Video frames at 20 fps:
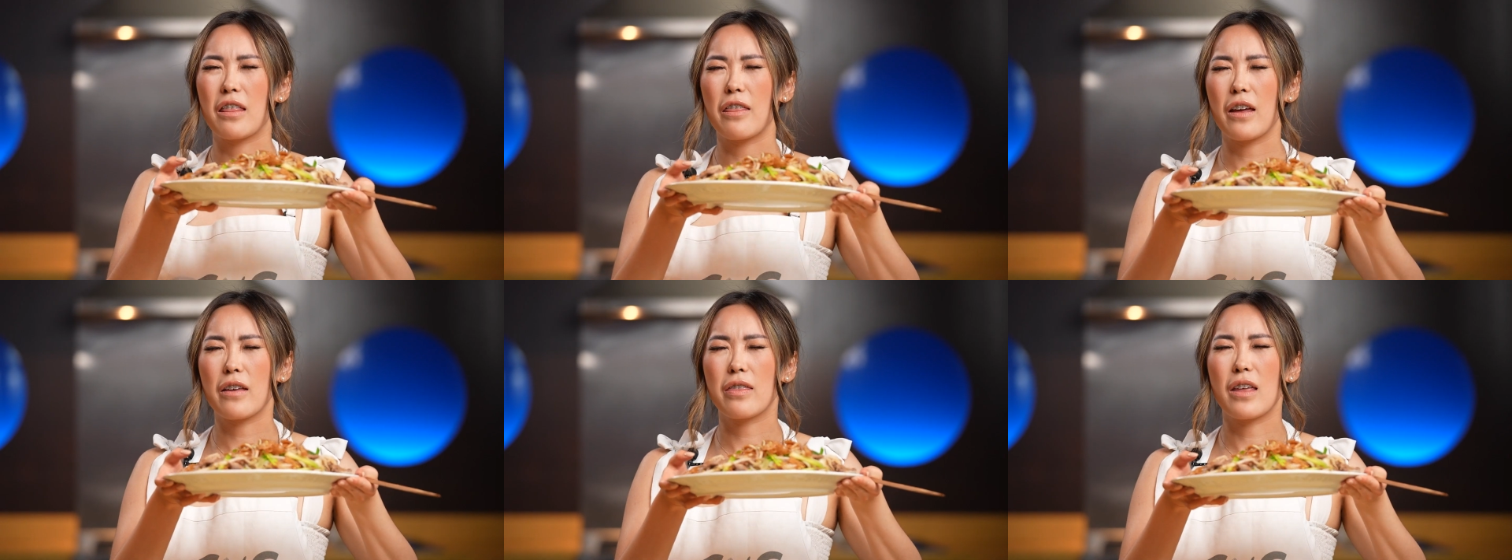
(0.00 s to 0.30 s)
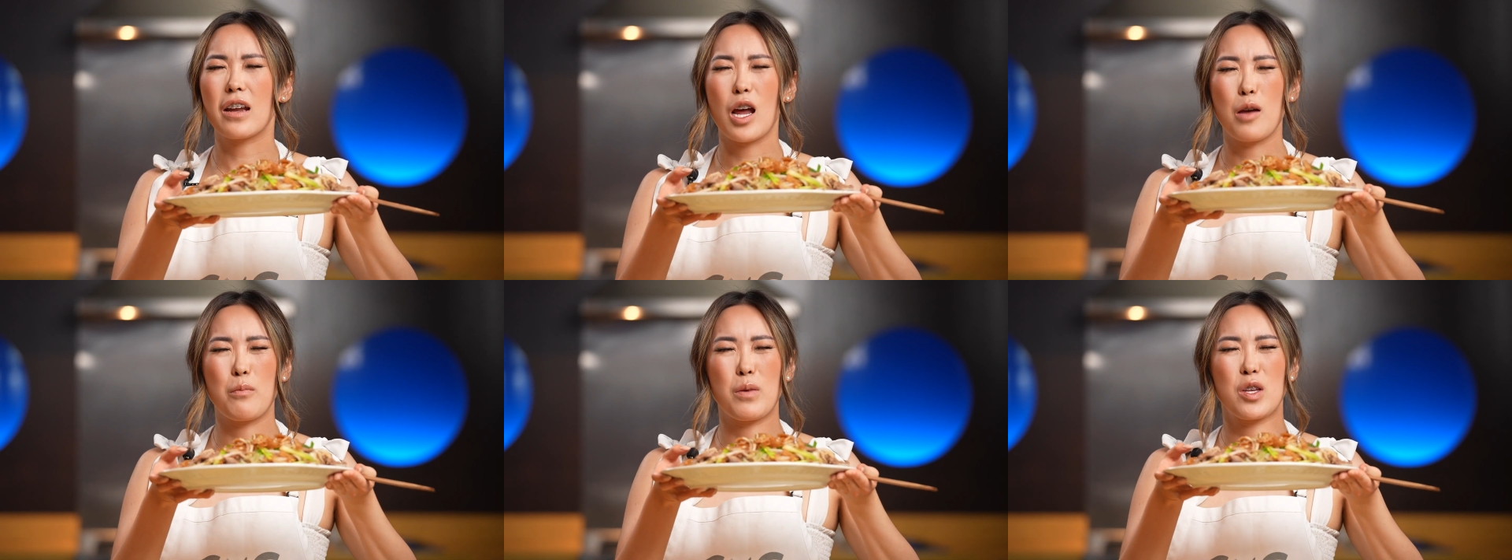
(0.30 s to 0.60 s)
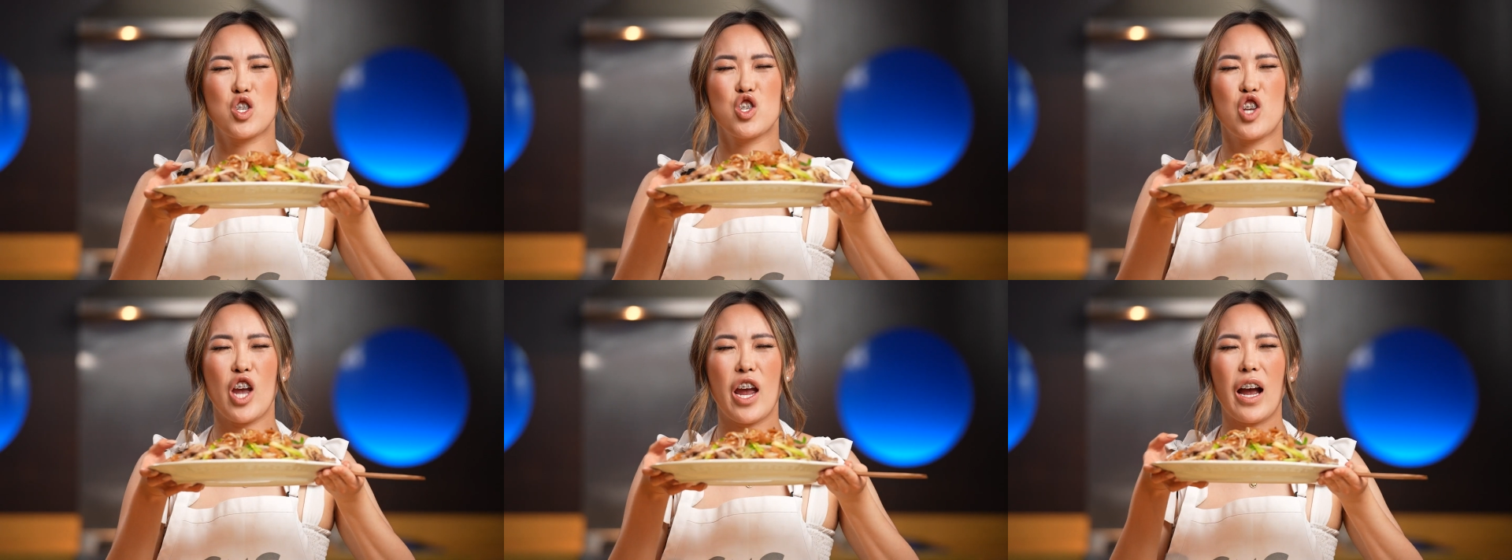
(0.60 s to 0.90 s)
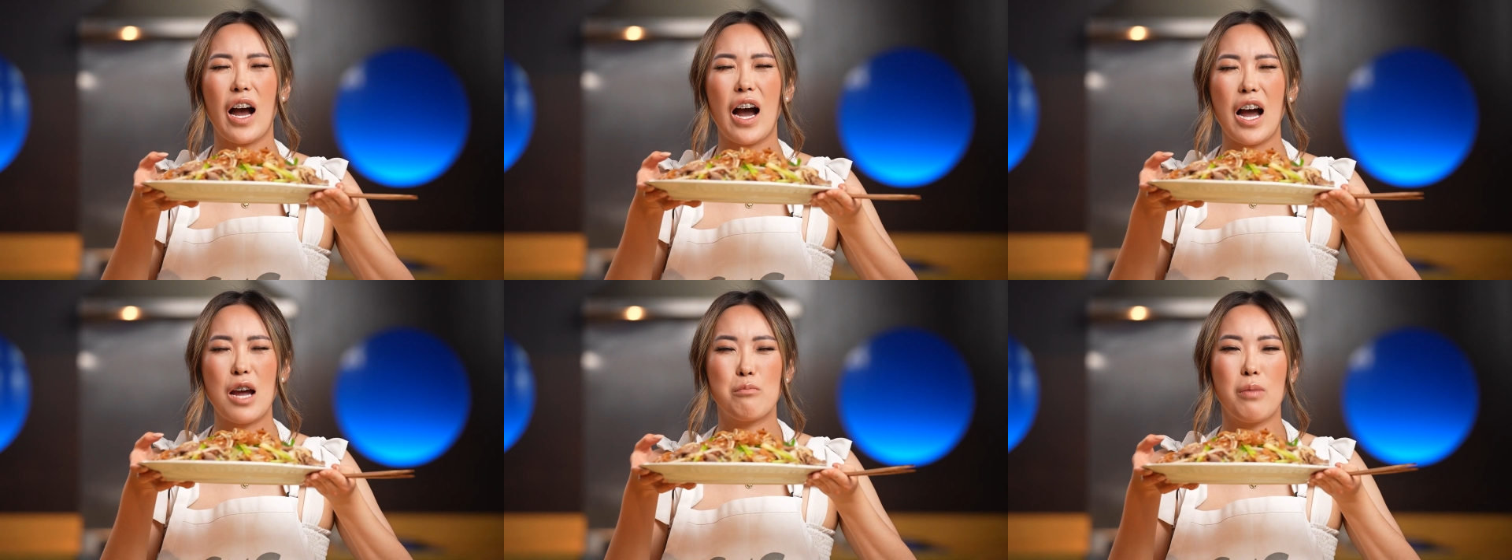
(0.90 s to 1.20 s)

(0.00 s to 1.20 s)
think that I'm in Shanghai